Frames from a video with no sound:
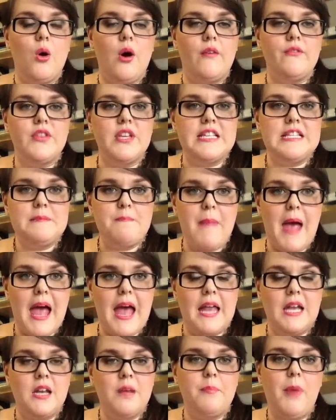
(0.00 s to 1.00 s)
these
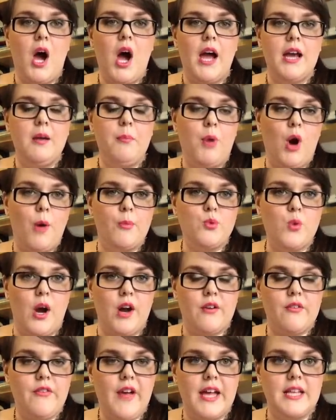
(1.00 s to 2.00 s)
men behind a barbed
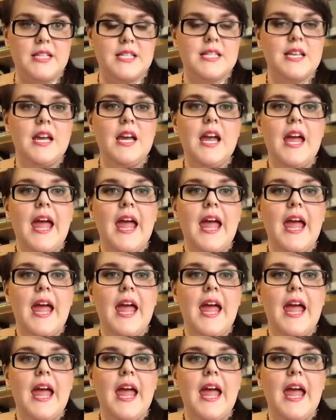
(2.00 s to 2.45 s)
wire fence,